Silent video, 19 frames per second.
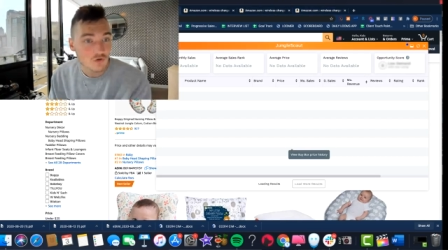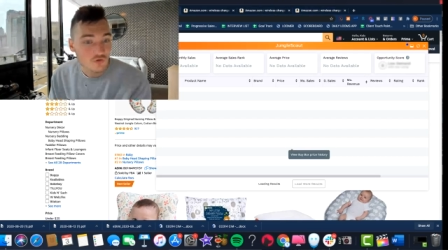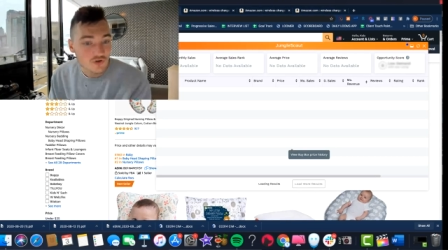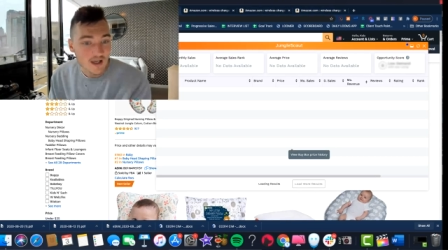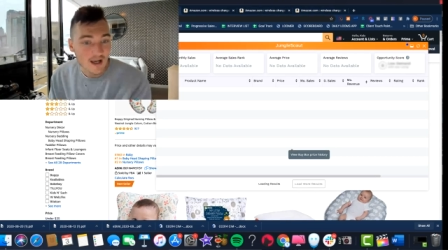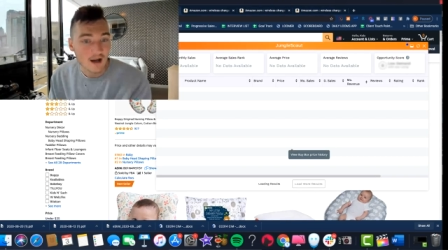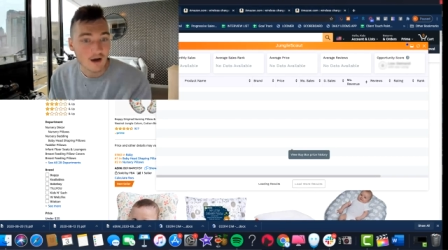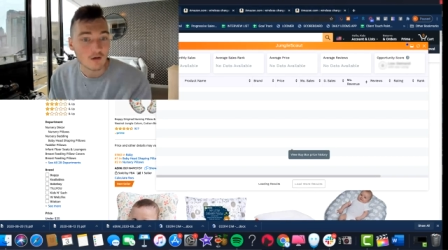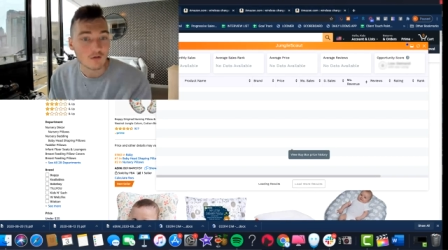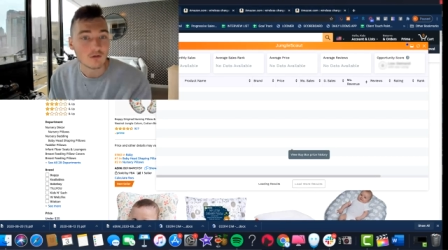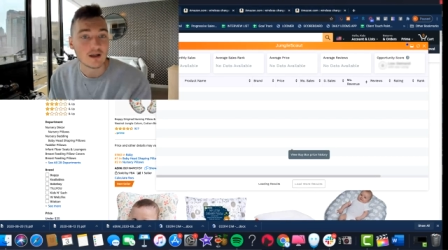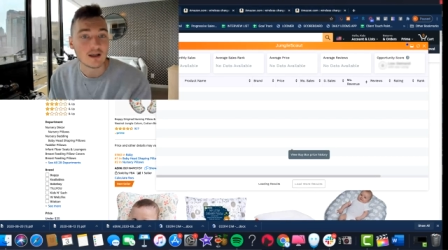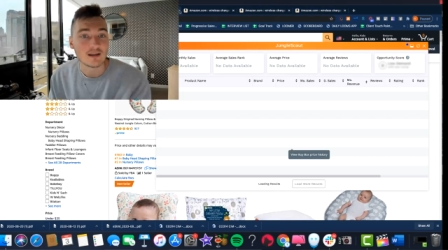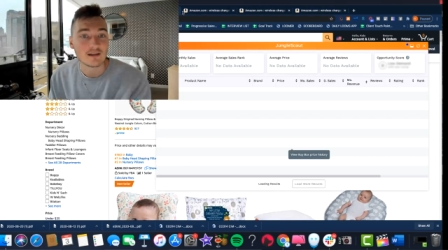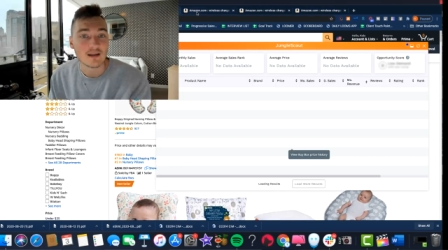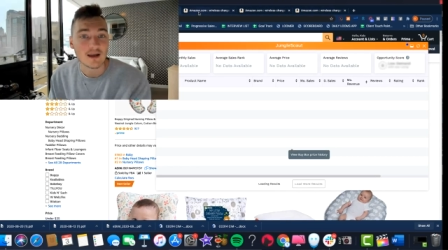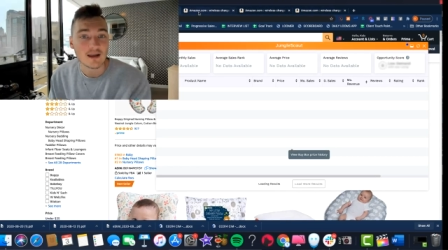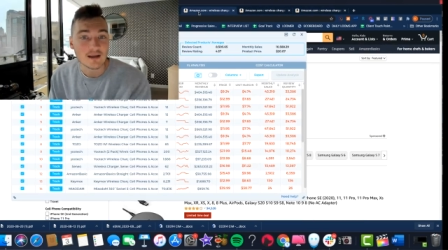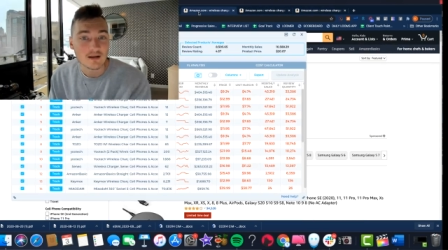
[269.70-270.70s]
Scout
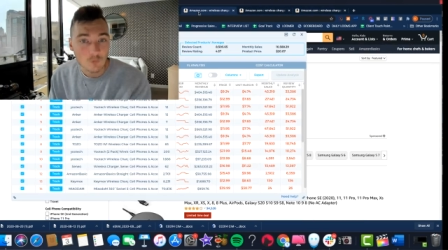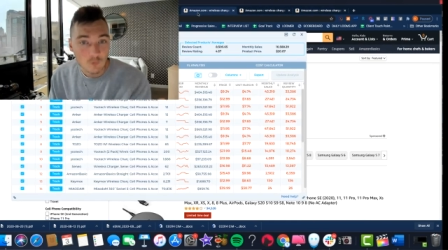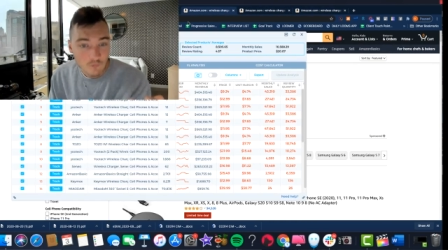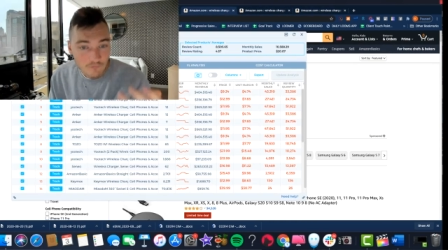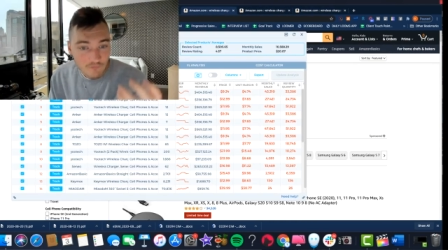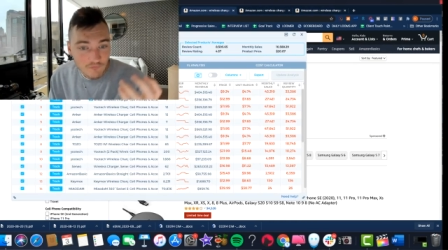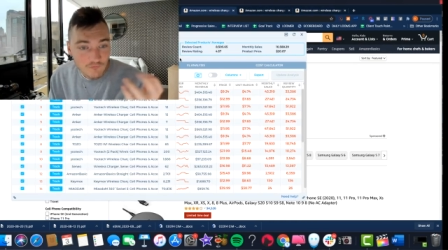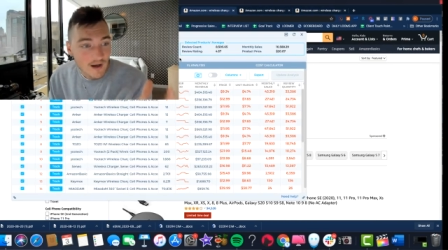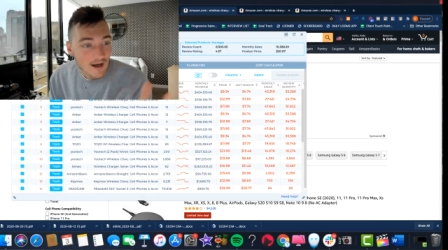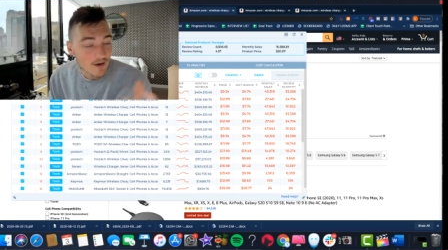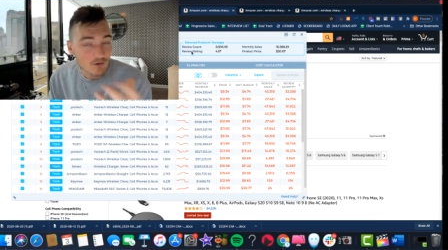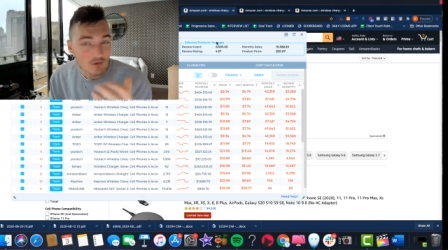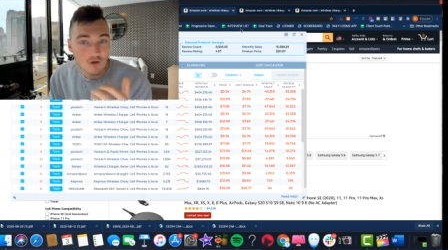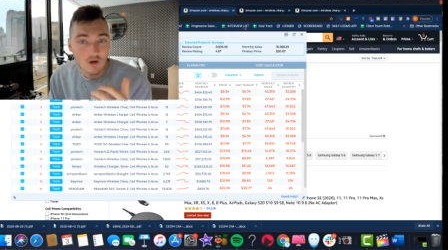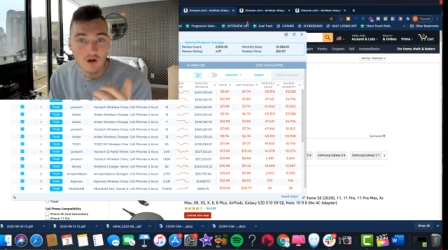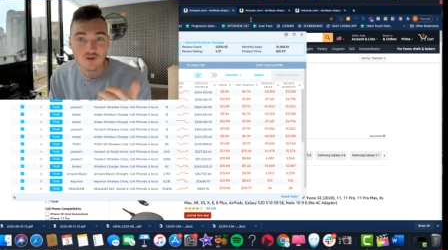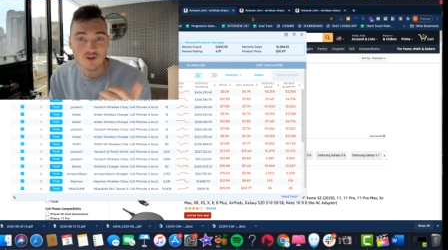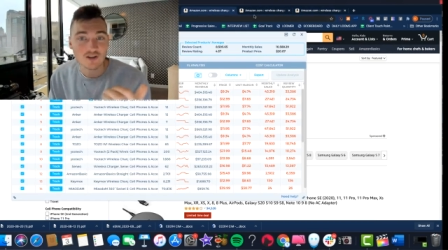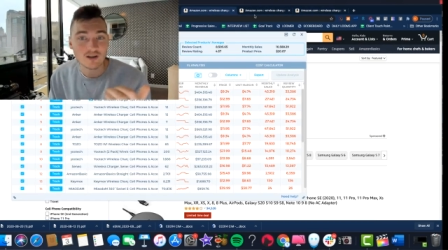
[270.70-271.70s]
and like Viral
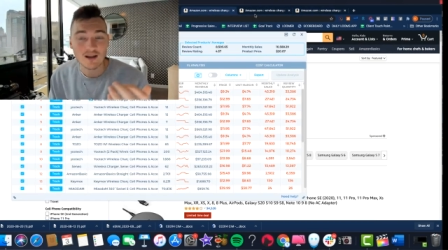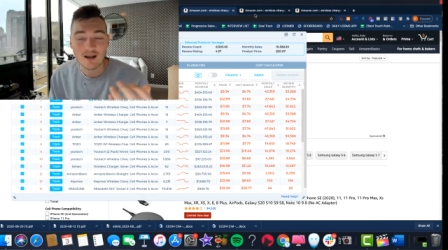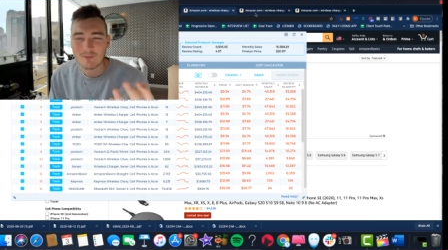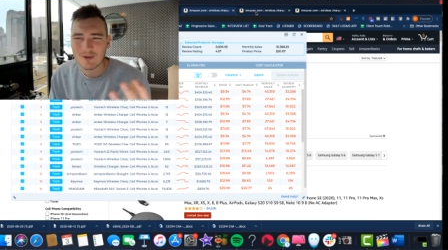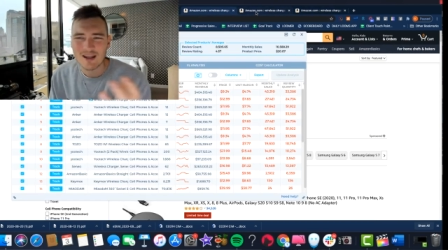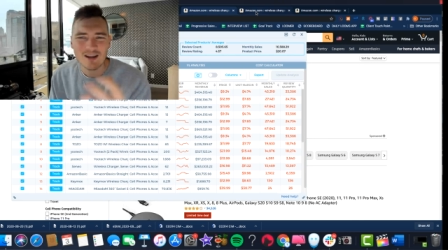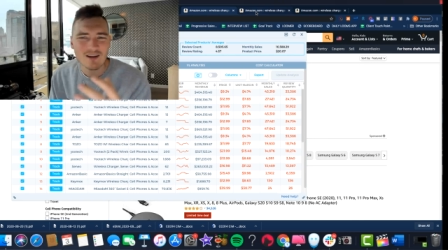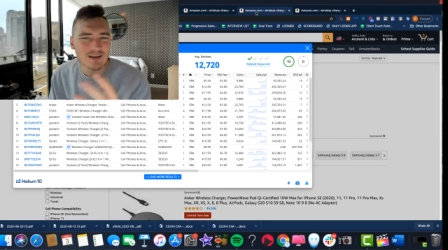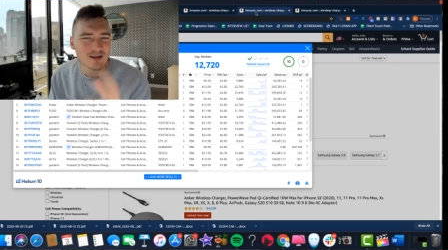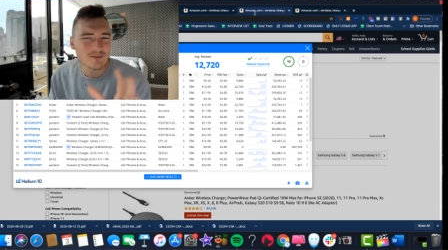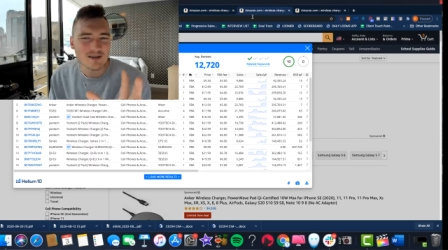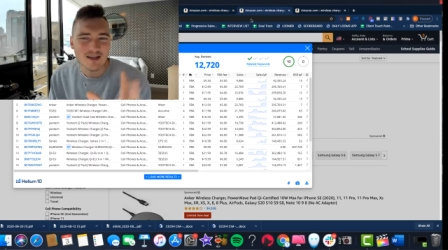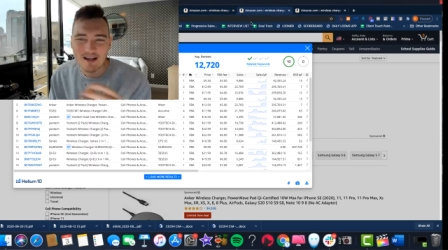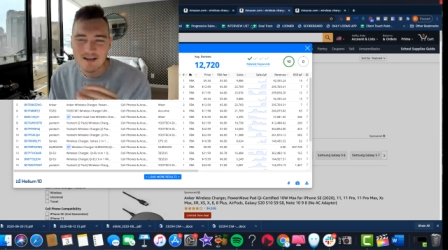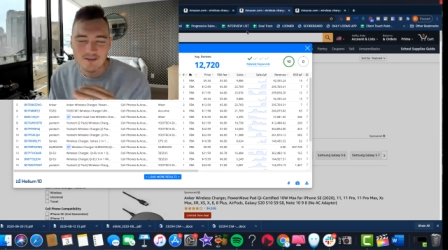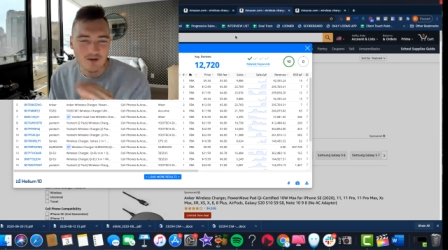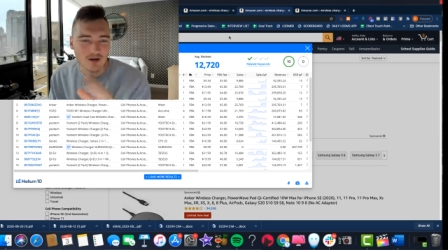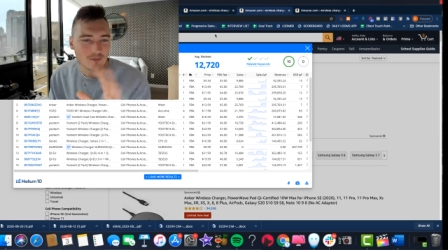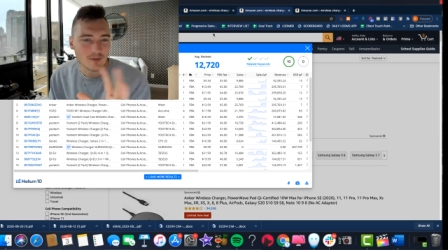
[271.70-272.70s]
Launch, and I mean, Helium ten
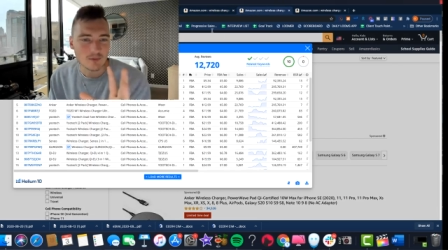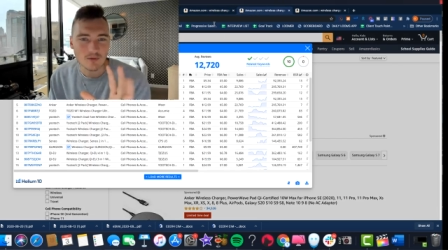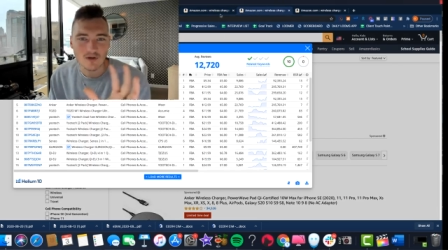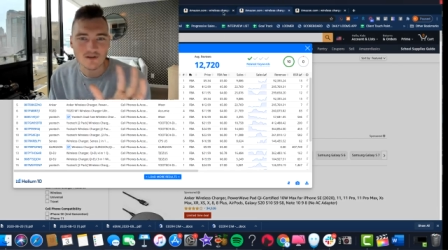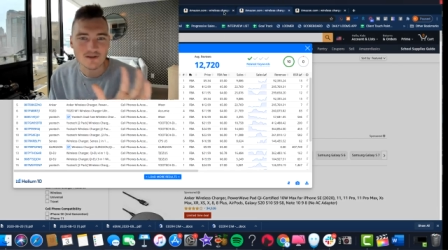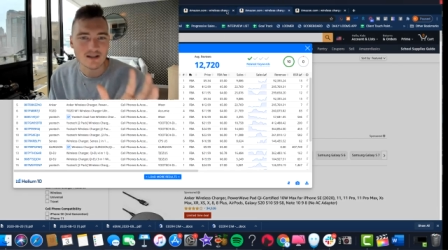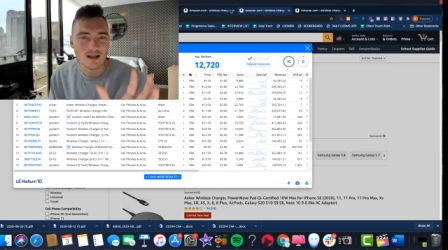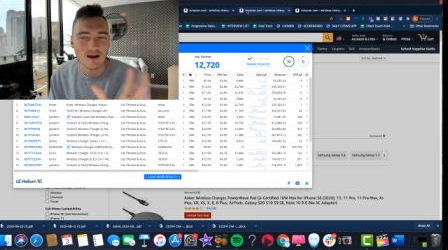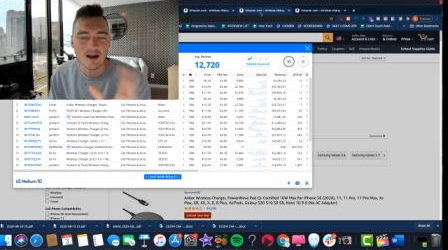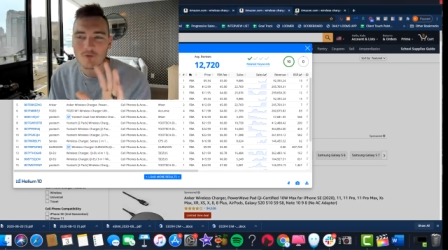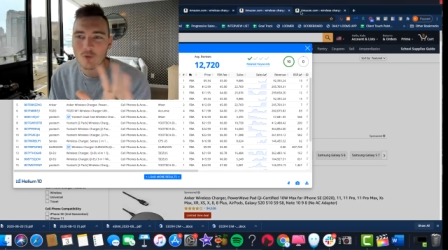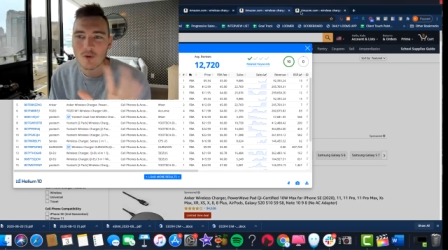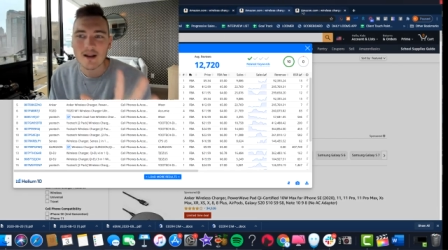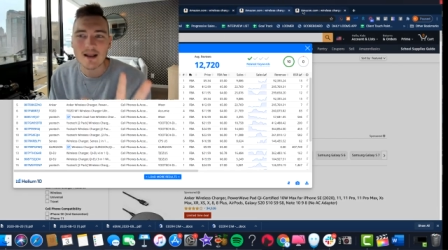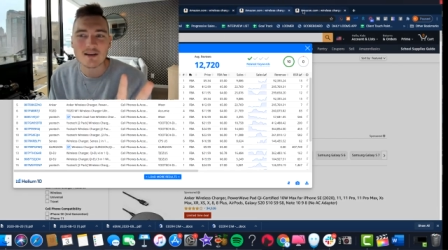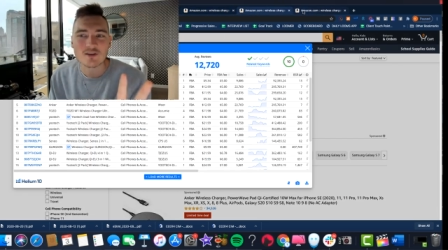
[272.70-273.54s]
has great people on staff. Everyone has